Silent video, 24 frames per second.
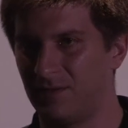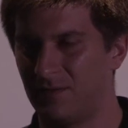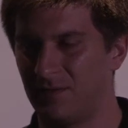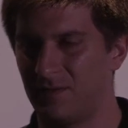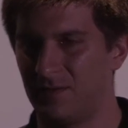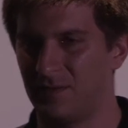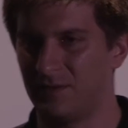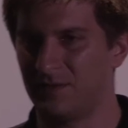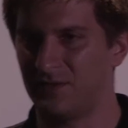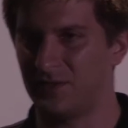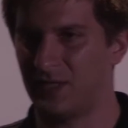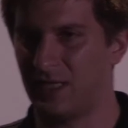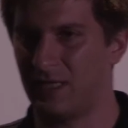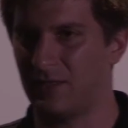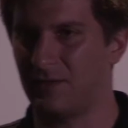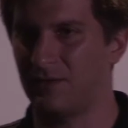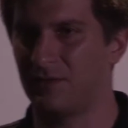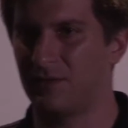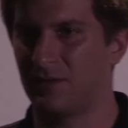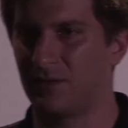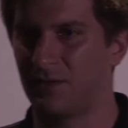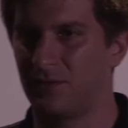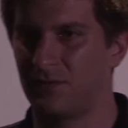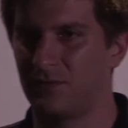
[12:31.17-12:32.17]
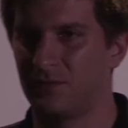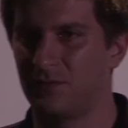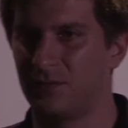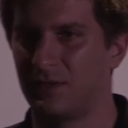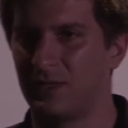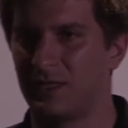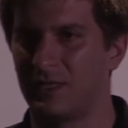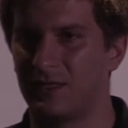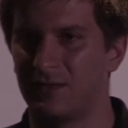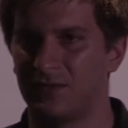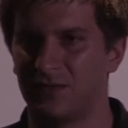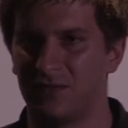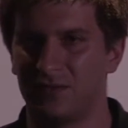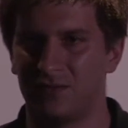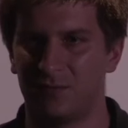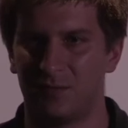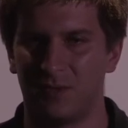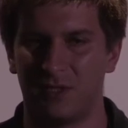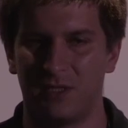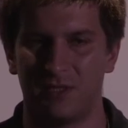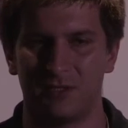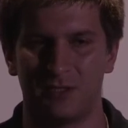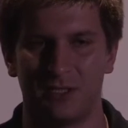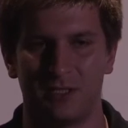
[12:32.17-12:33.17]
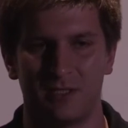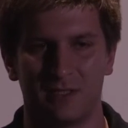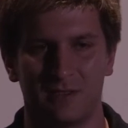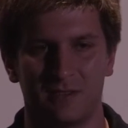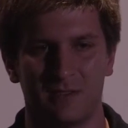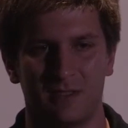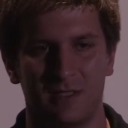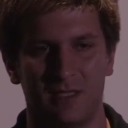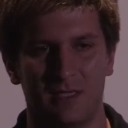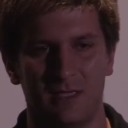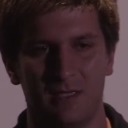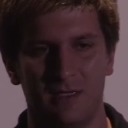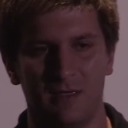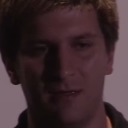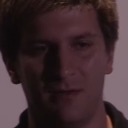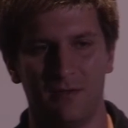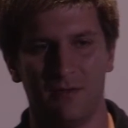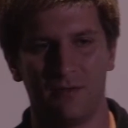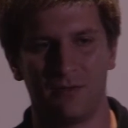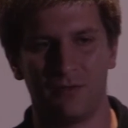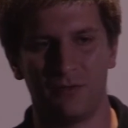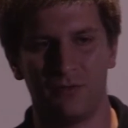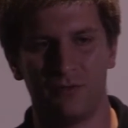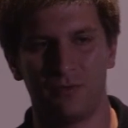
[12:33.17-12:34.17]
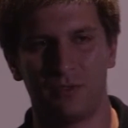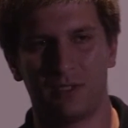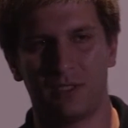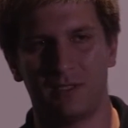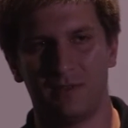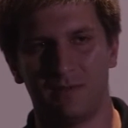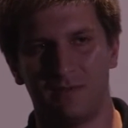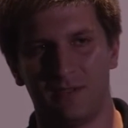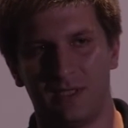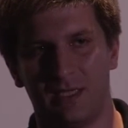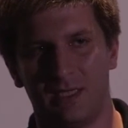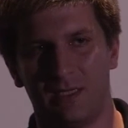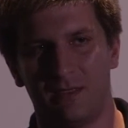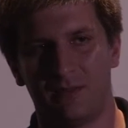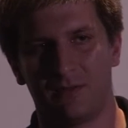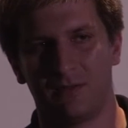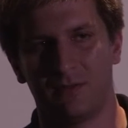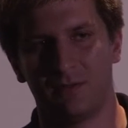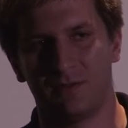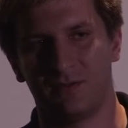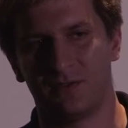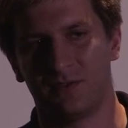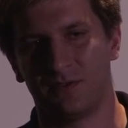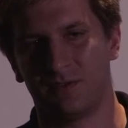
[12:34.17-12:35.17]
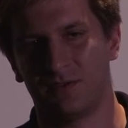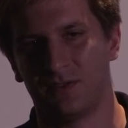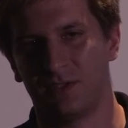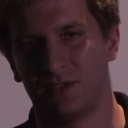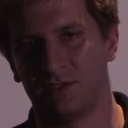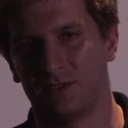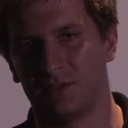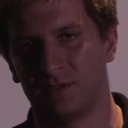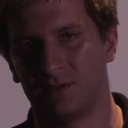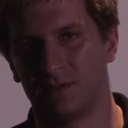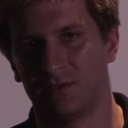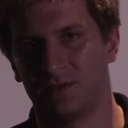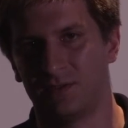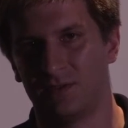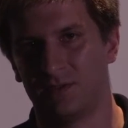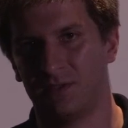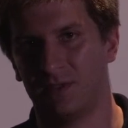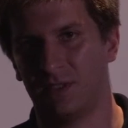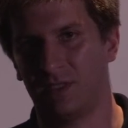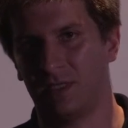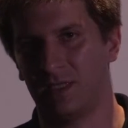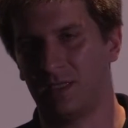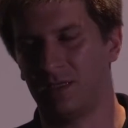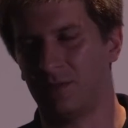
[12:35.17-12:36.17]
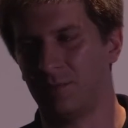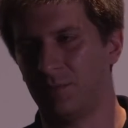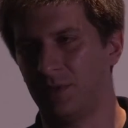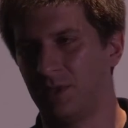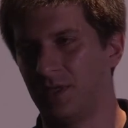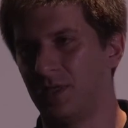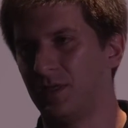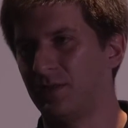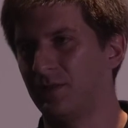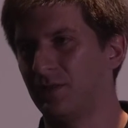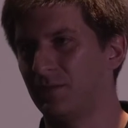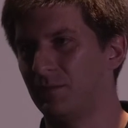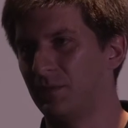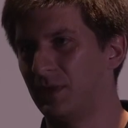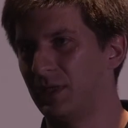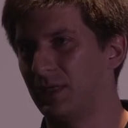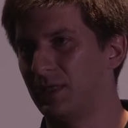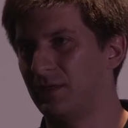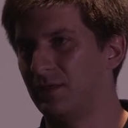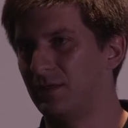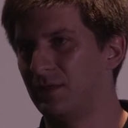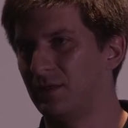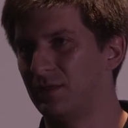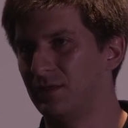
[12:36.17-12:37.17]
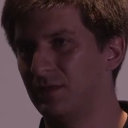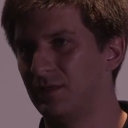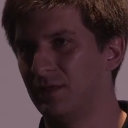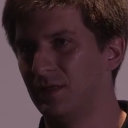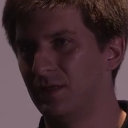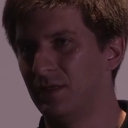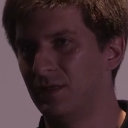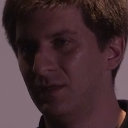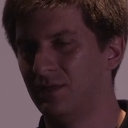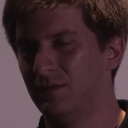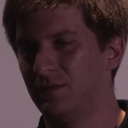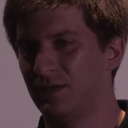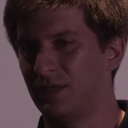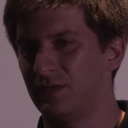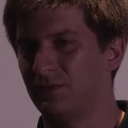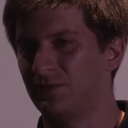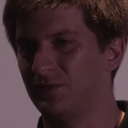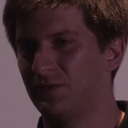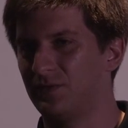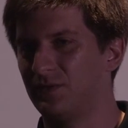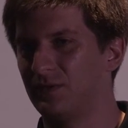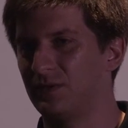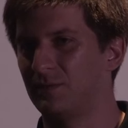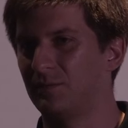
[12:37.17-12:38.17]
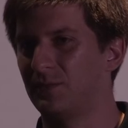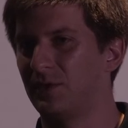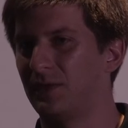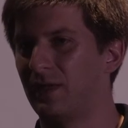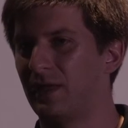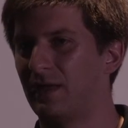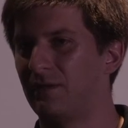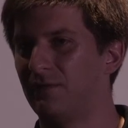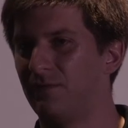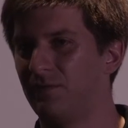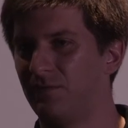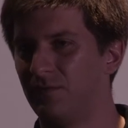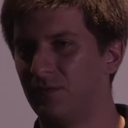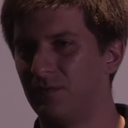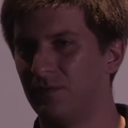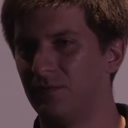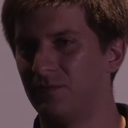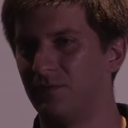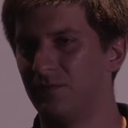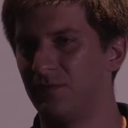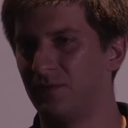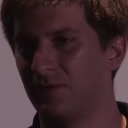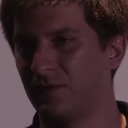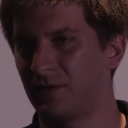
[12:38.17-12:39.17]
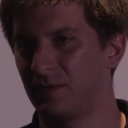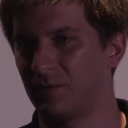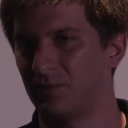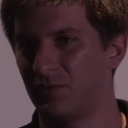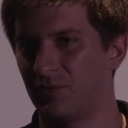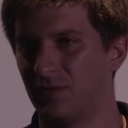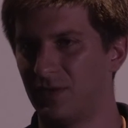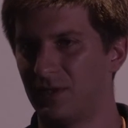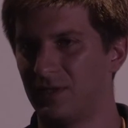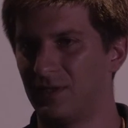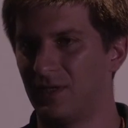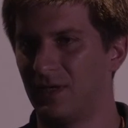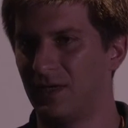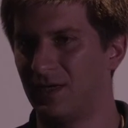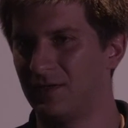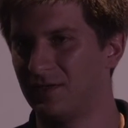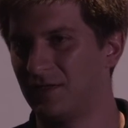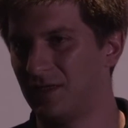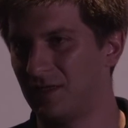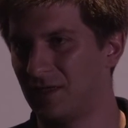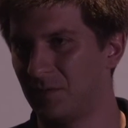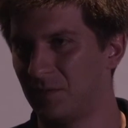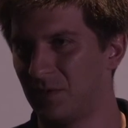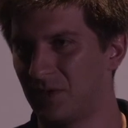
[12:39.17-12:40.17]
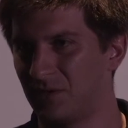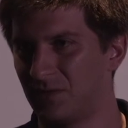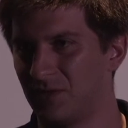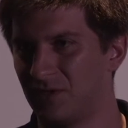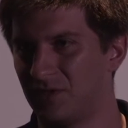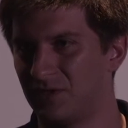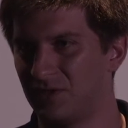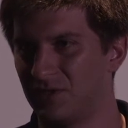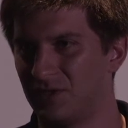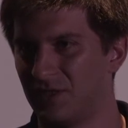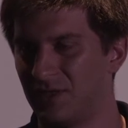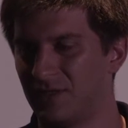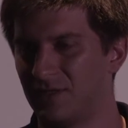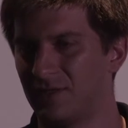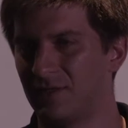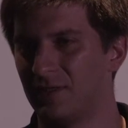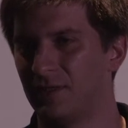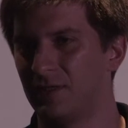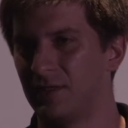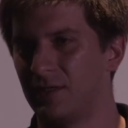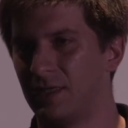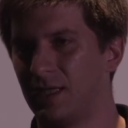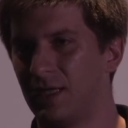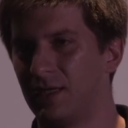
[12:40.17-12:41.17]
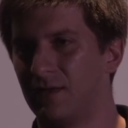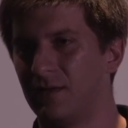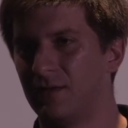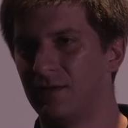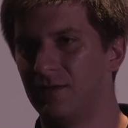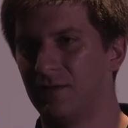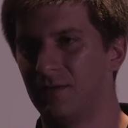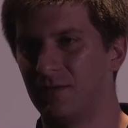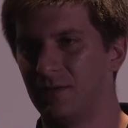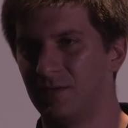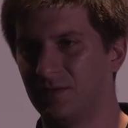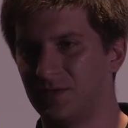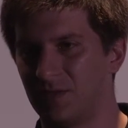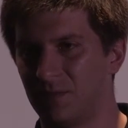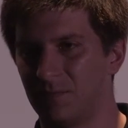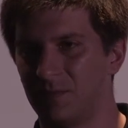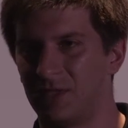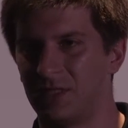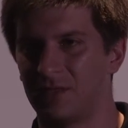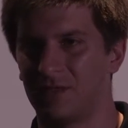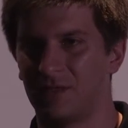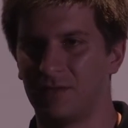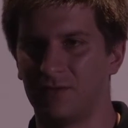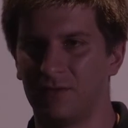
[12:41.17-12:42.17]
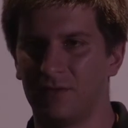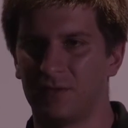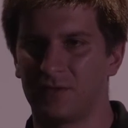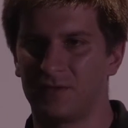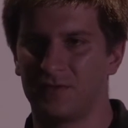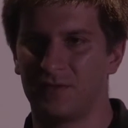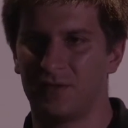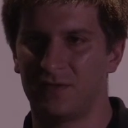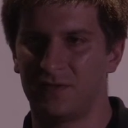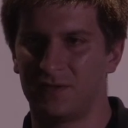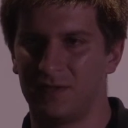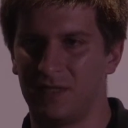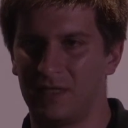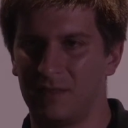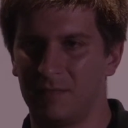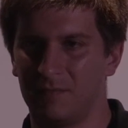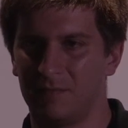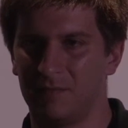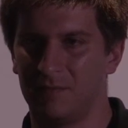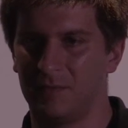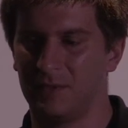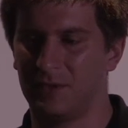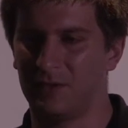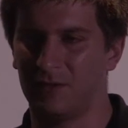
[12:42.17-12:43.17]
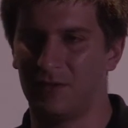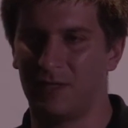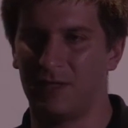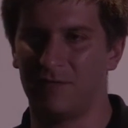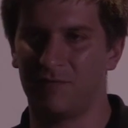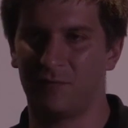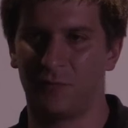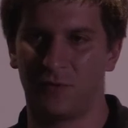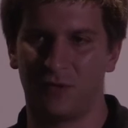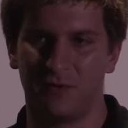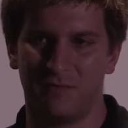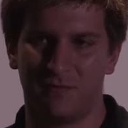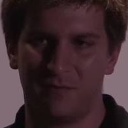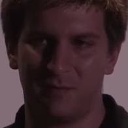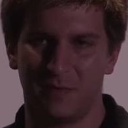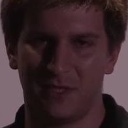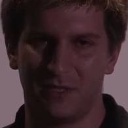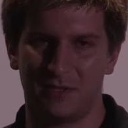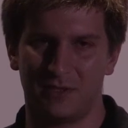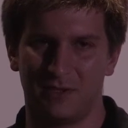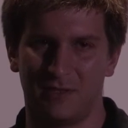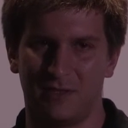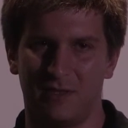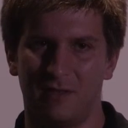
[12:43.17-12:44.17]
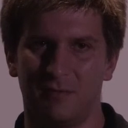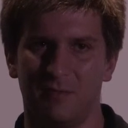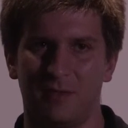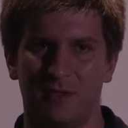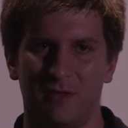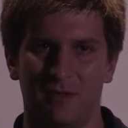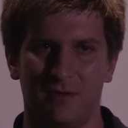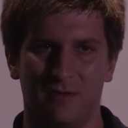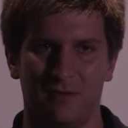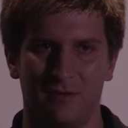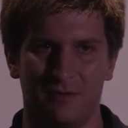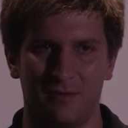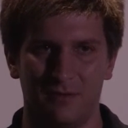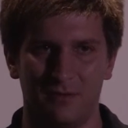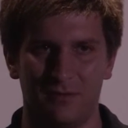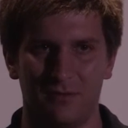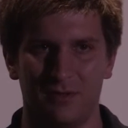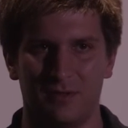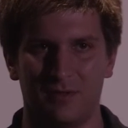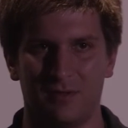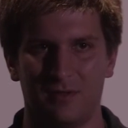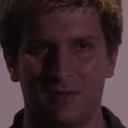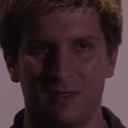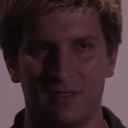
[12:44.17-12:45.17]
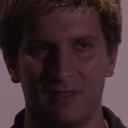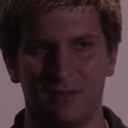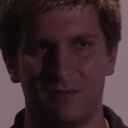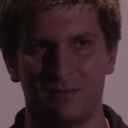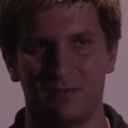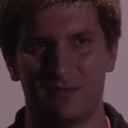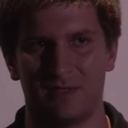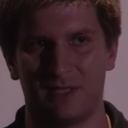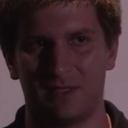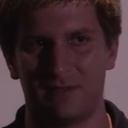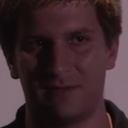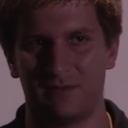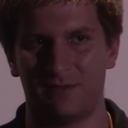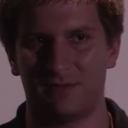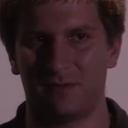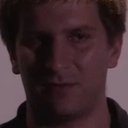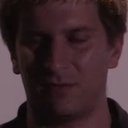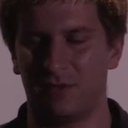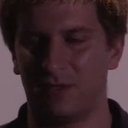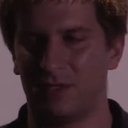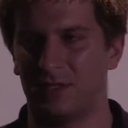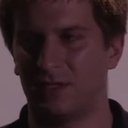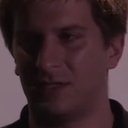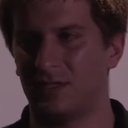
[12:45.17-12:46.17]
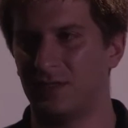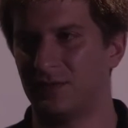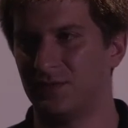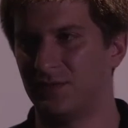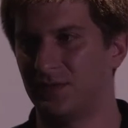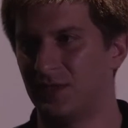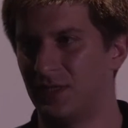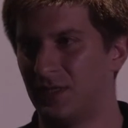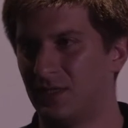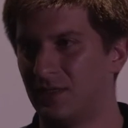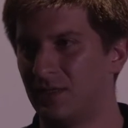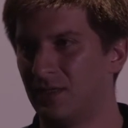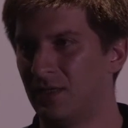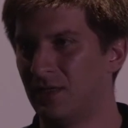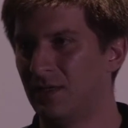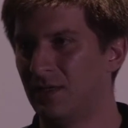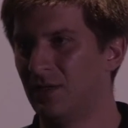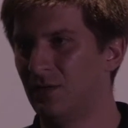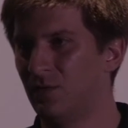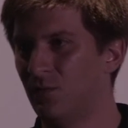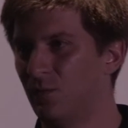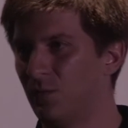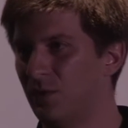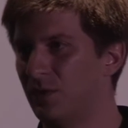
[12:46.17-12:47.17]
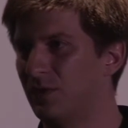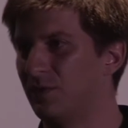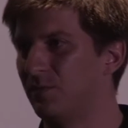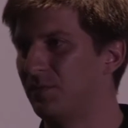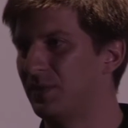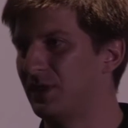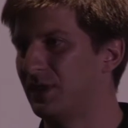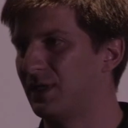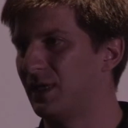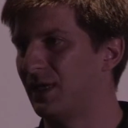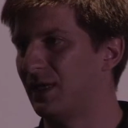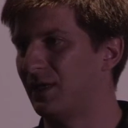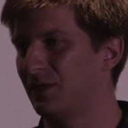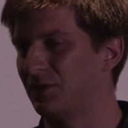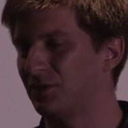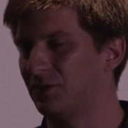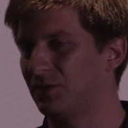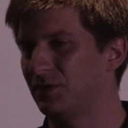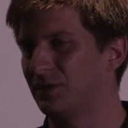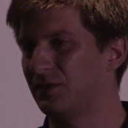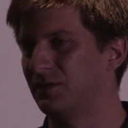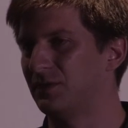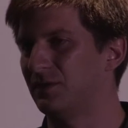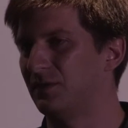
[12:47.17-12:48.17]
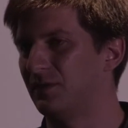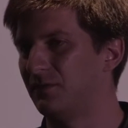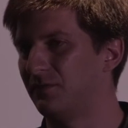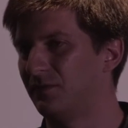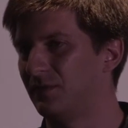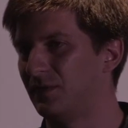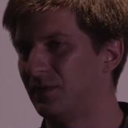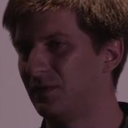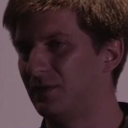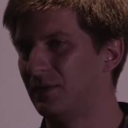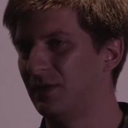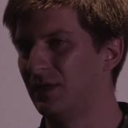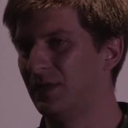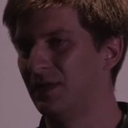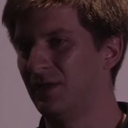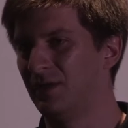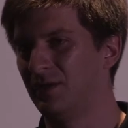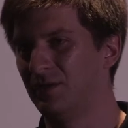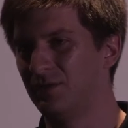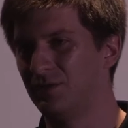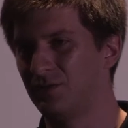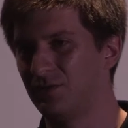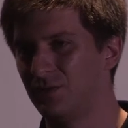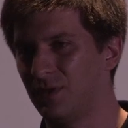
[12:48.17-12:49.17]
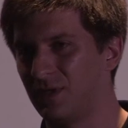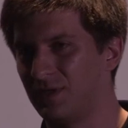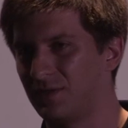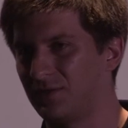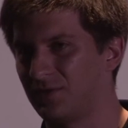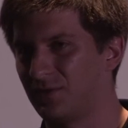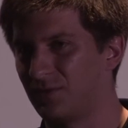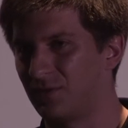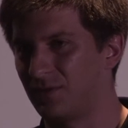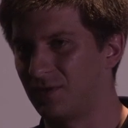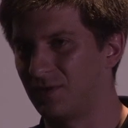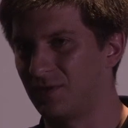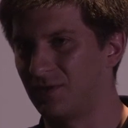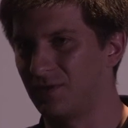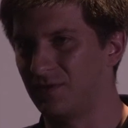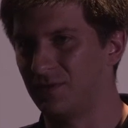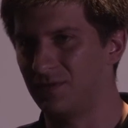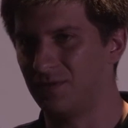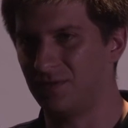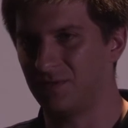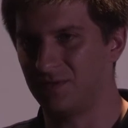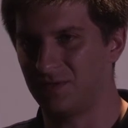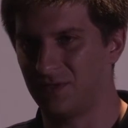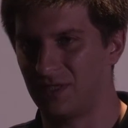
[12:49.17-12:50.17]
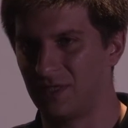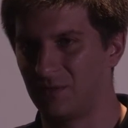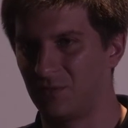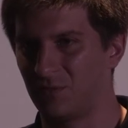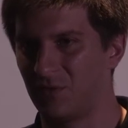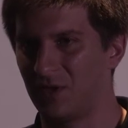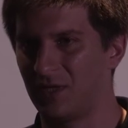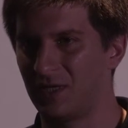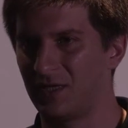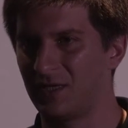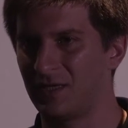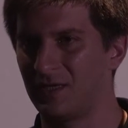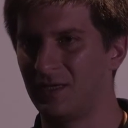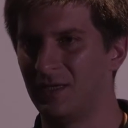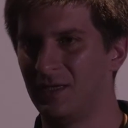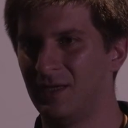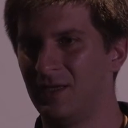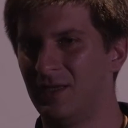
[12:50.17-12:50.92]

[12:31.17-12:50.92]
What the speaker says: is carrying through the ACES project, you can take those decisions and apply them later downstream to that full floating point, high dynamic range data and get something that looks the same. You'll have more information there, but the look that you intended to create on set will be actually delivered to editorial the same way.